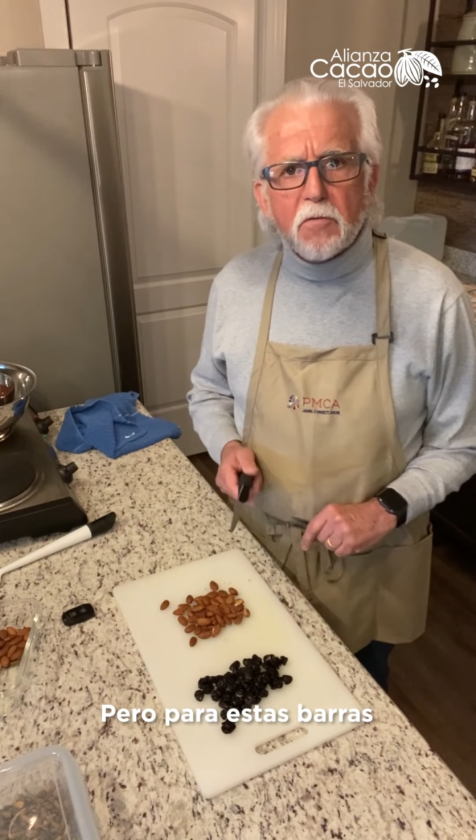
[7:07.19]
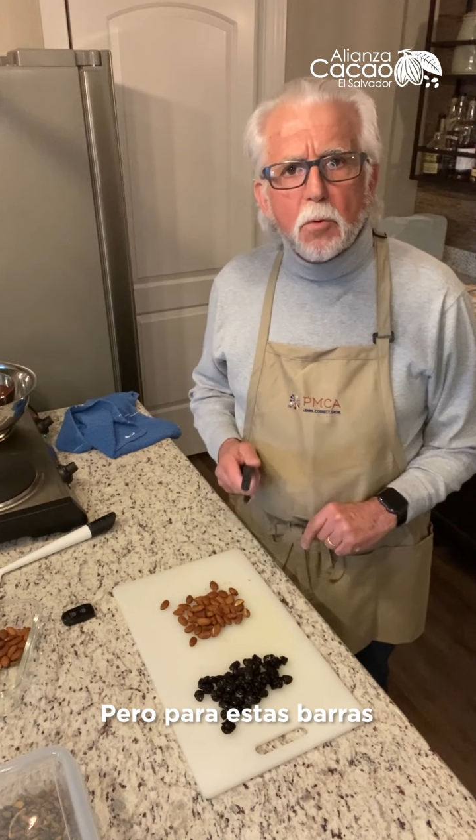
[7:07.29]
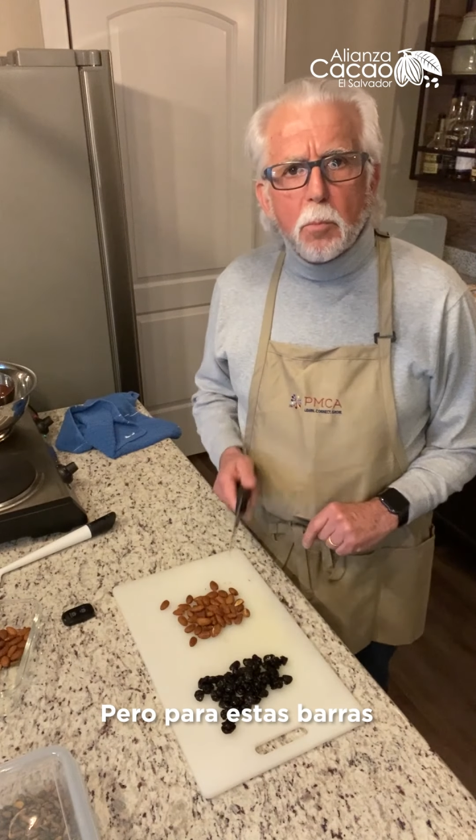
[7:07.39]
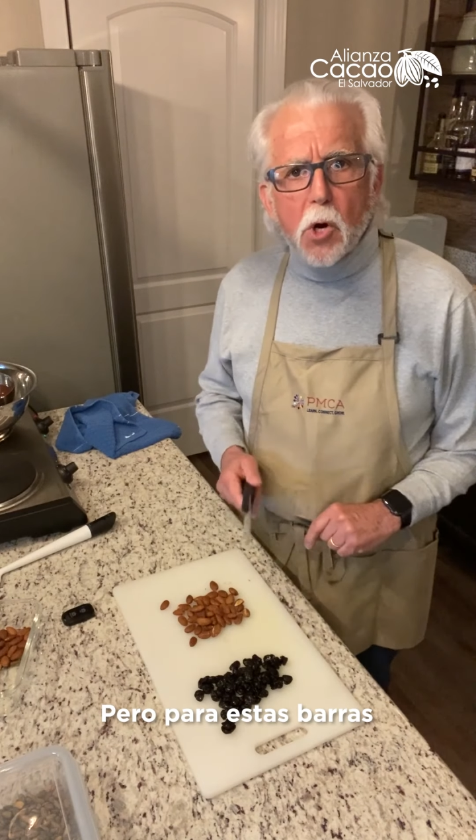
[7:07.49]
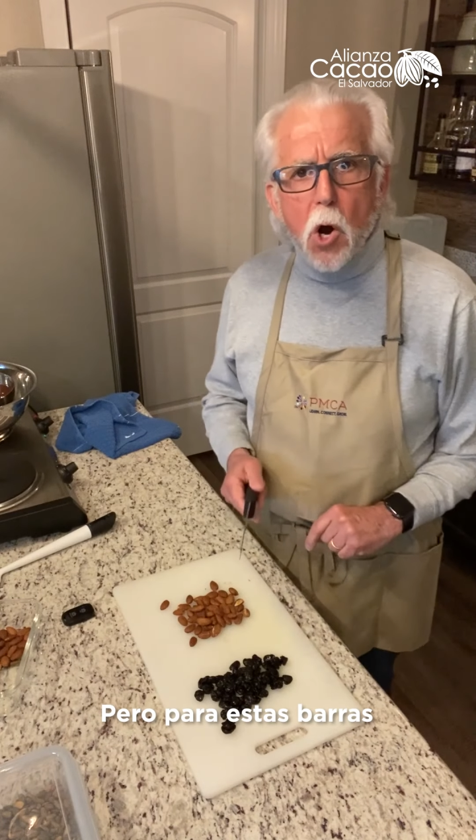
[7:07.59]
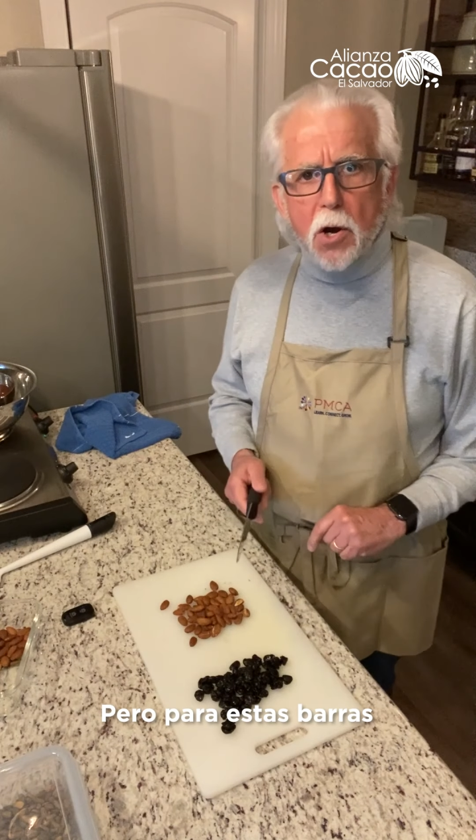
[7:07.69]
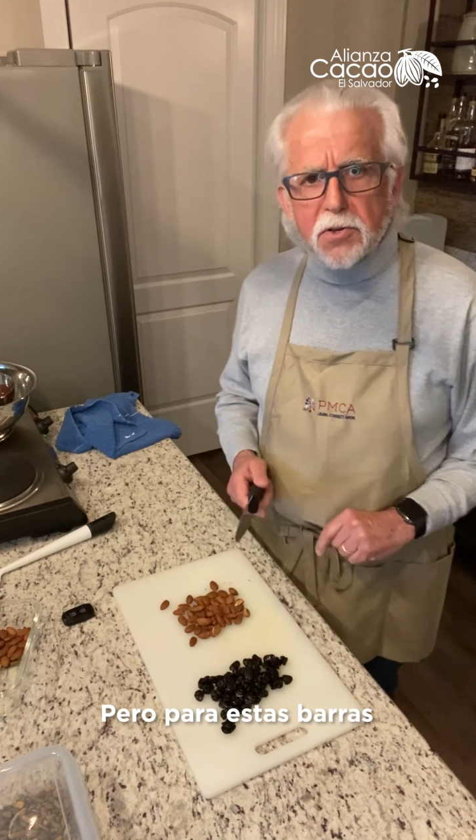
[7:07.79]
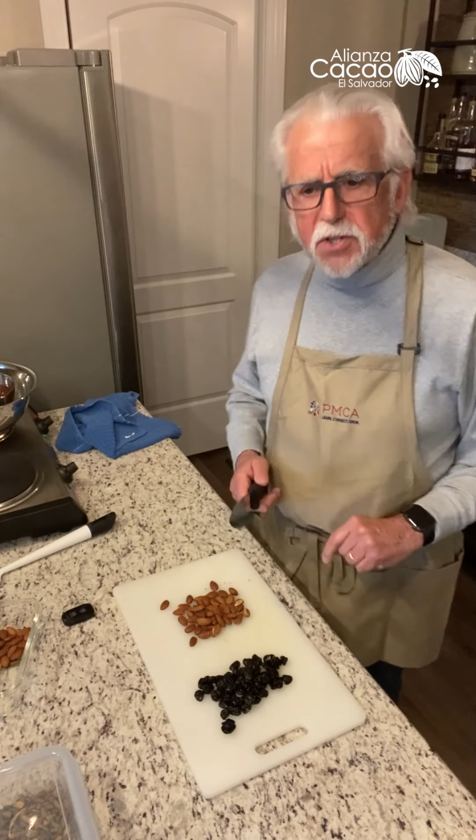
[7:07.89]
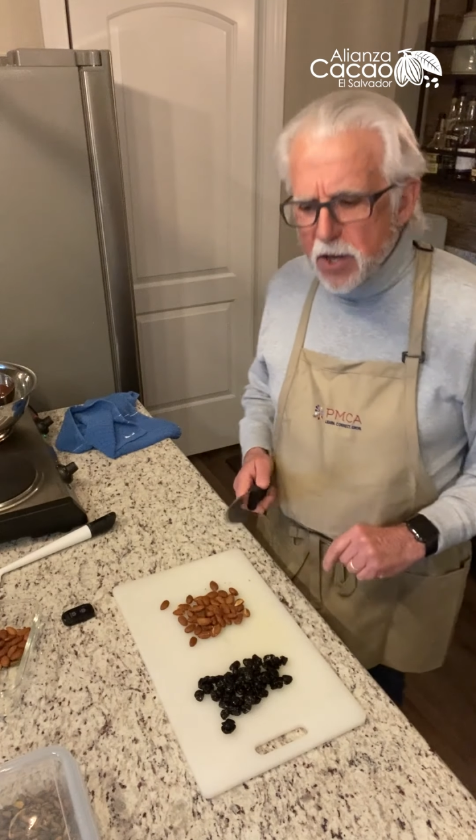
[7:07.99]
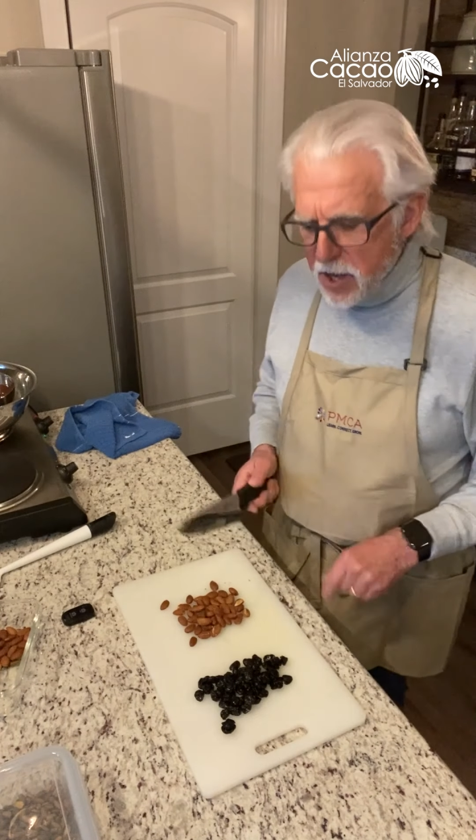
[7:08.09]

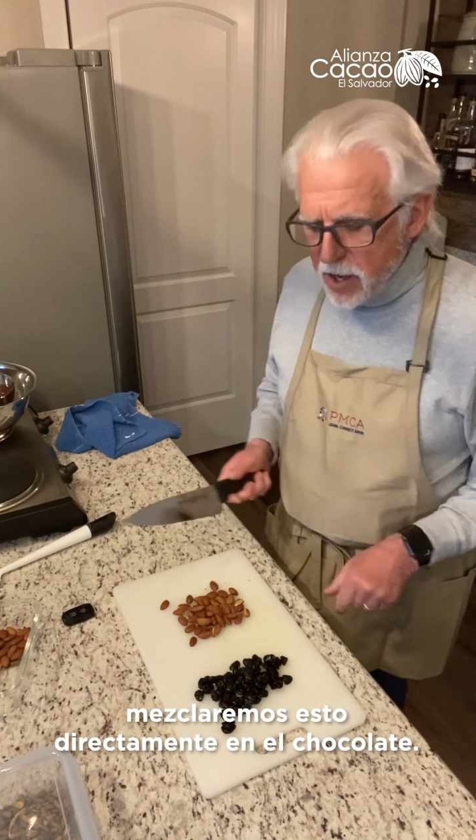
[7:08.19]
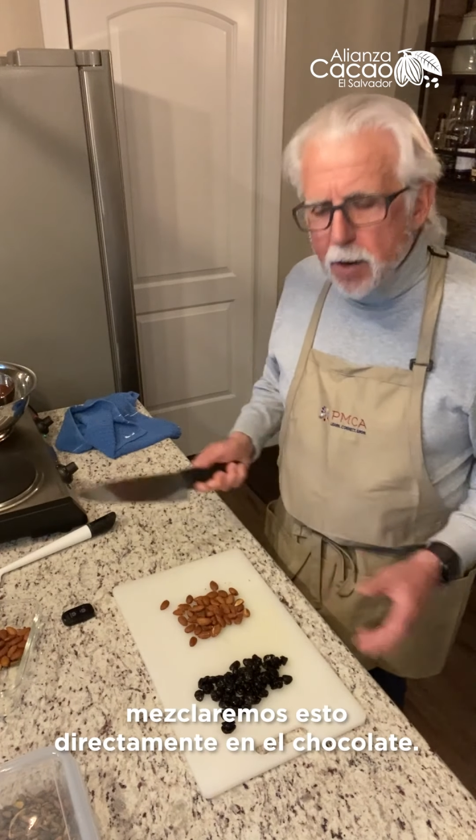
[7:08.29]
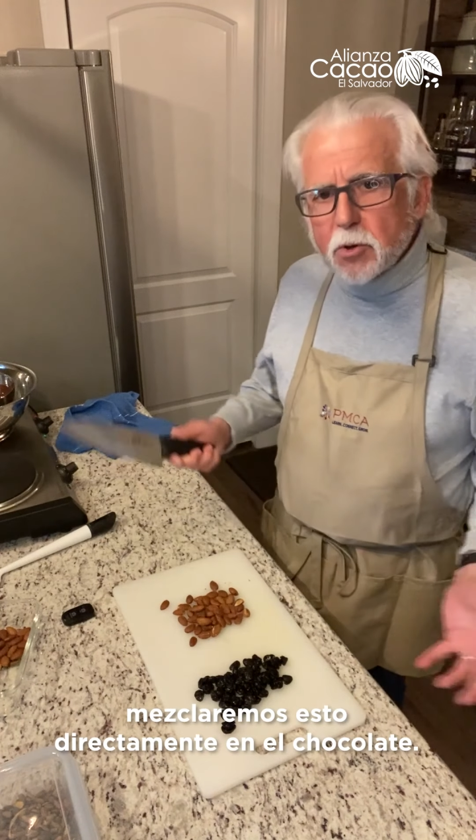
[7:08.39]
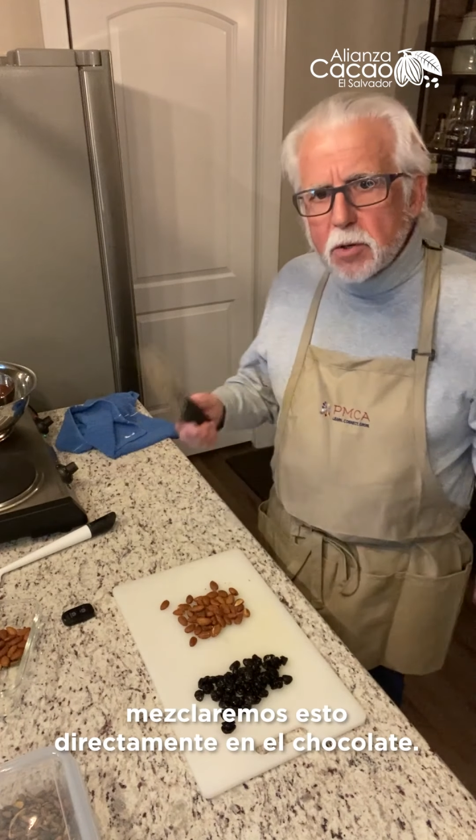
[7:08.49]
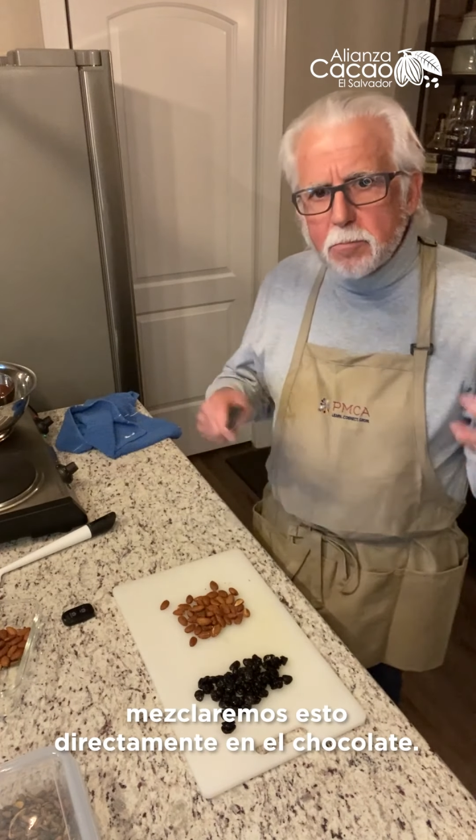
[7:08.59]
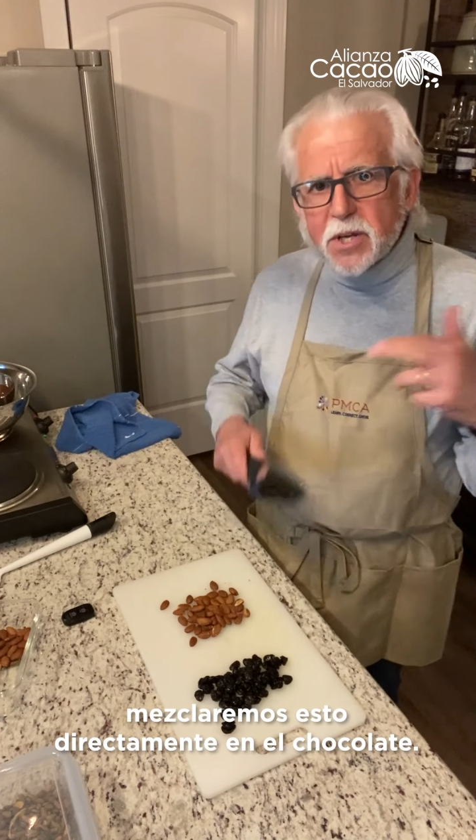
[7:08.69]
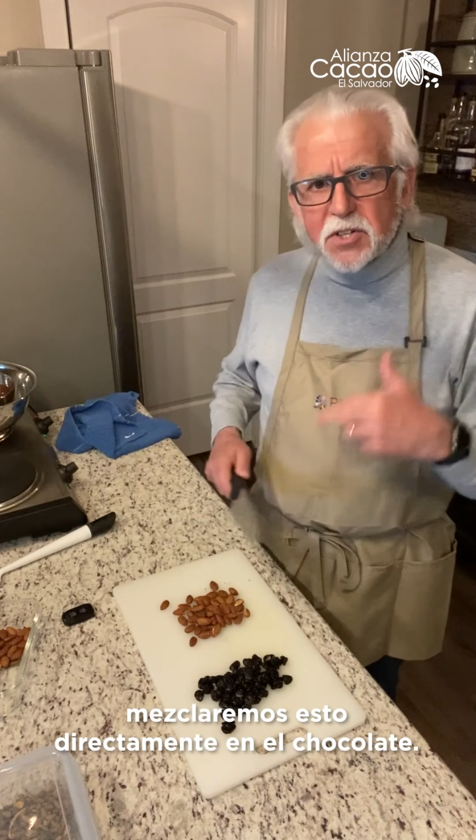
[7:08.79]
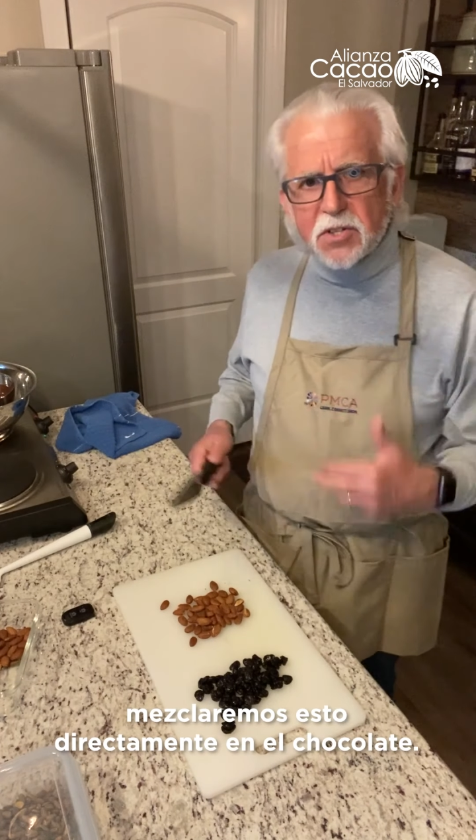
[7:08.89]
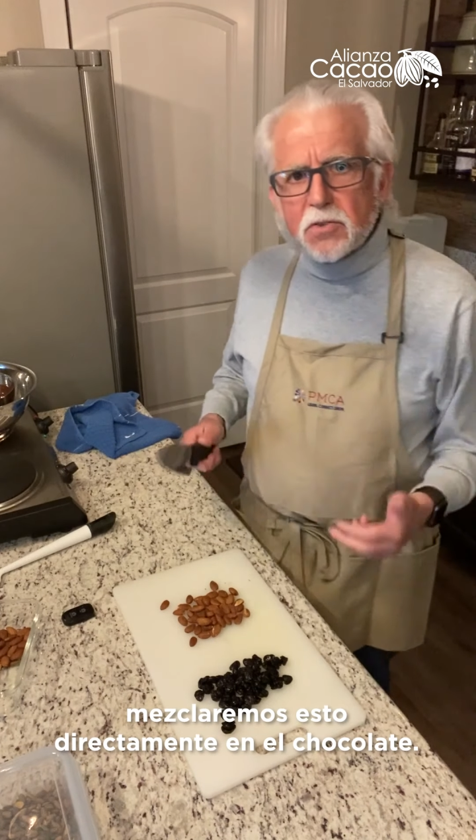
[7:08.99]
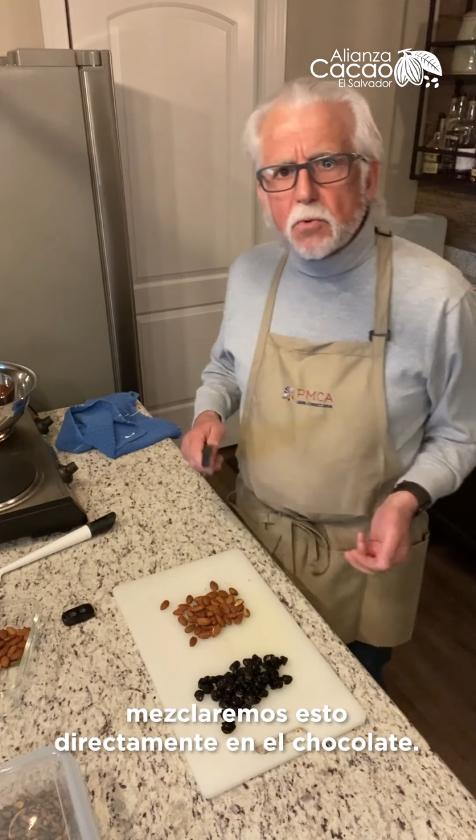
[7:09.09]
bars, and I'm going to mix it